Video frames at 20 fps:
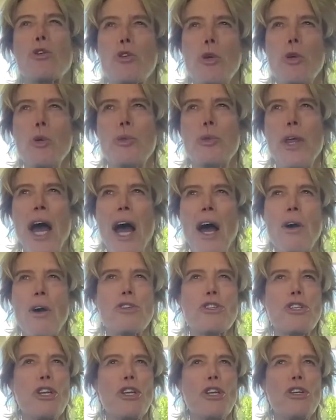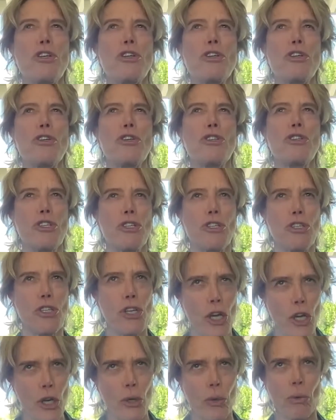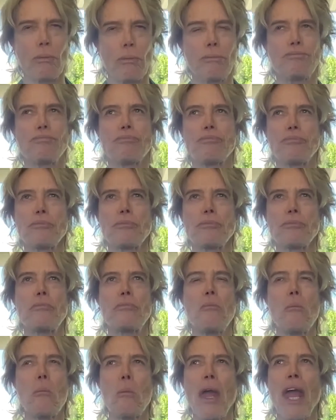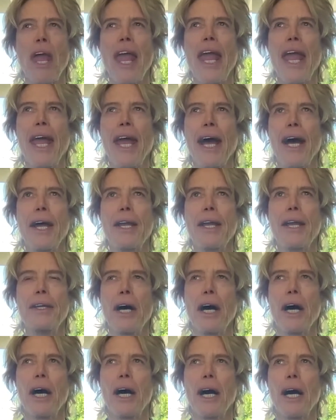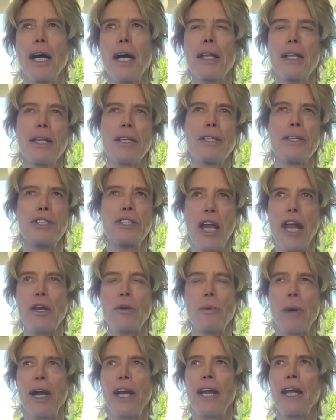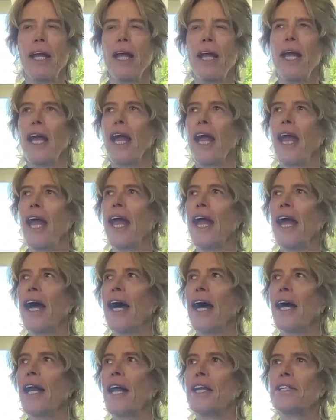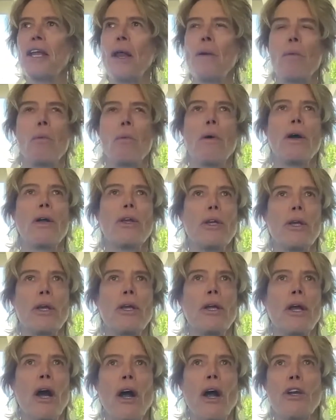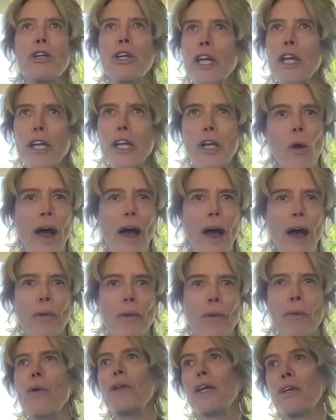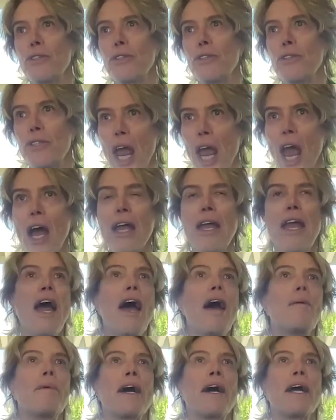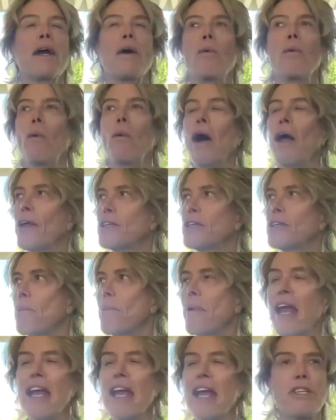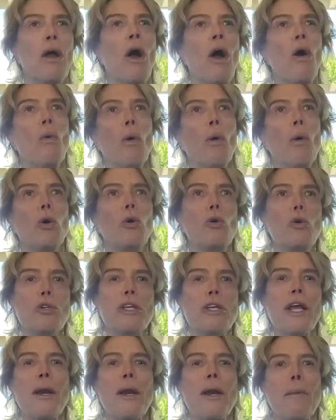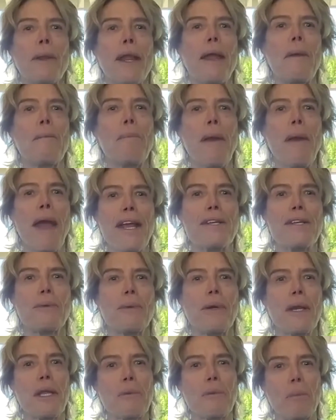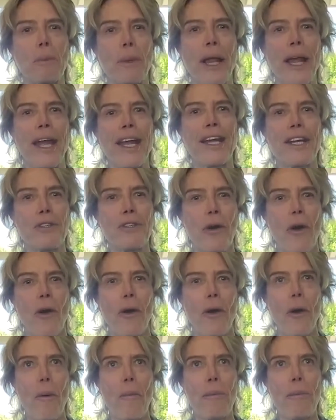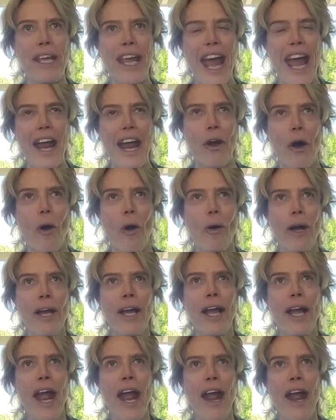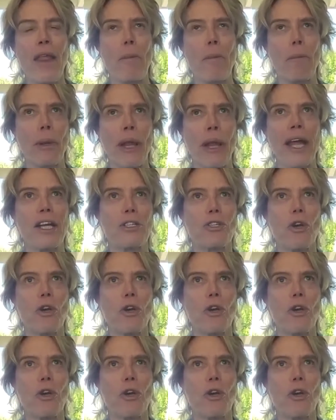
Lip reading: 2002 and January. And I said, well, are you going to go out on the road? He goes, yeah, I am. I go, wow, that's amazing. Well, who's going to play bass when he's playing guitar or piano and then play